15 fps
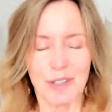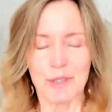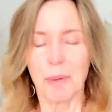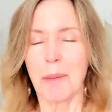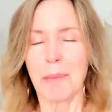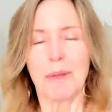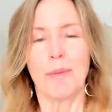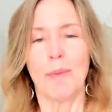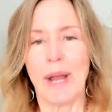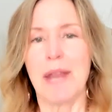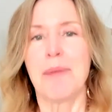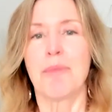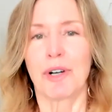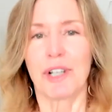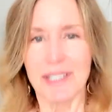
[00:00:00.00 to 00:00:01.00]
there's probably
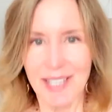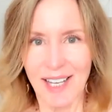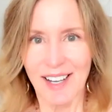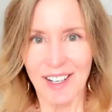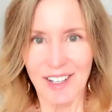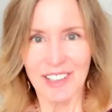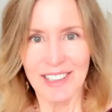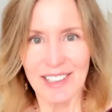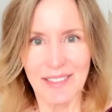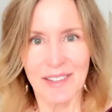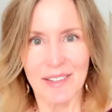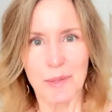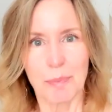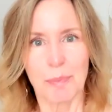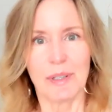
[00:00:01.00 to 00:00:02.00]
way more to tell in
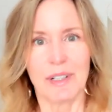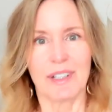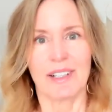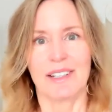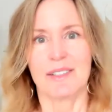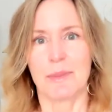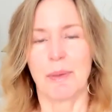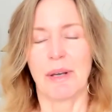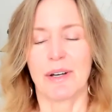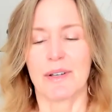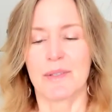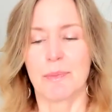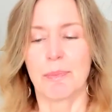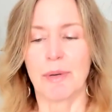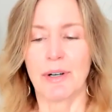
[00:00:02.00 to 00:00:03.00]
this book is
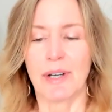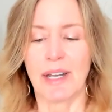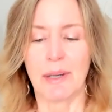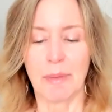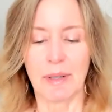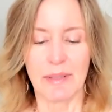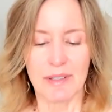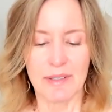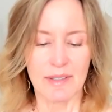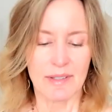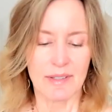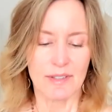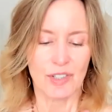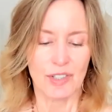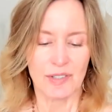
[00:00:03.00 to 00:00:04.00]
paris burning but this
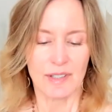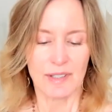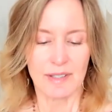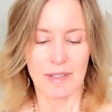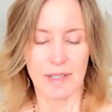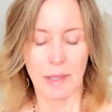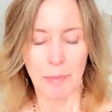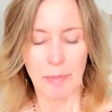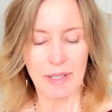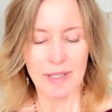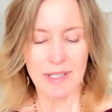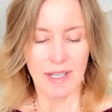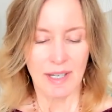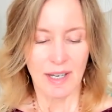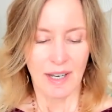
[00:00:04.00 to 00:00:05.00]
is just a
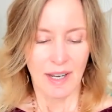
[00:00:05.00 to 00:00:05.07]
snippet